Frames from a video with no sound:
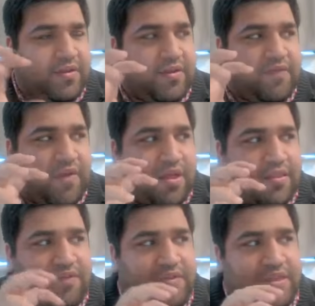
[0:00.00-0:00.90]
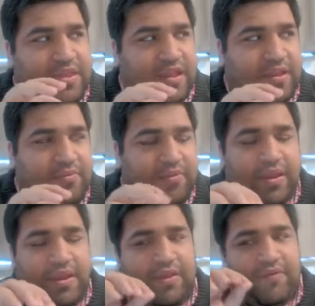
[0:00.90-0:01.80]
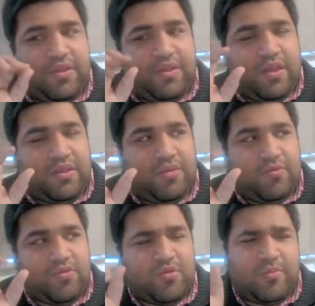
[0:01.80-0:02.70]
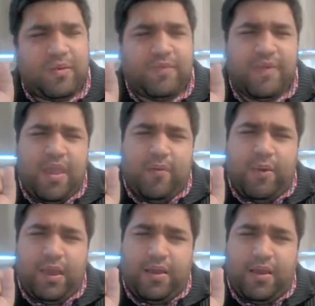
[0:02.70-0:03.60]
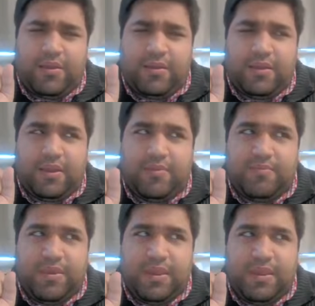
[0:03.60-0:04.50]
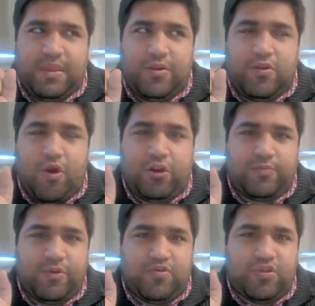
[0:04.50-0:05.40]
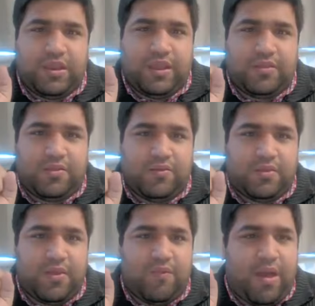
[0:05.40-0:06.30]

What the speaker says: If are they physically brave, are they emotionally brave? Why can't it be not mutually exclusive?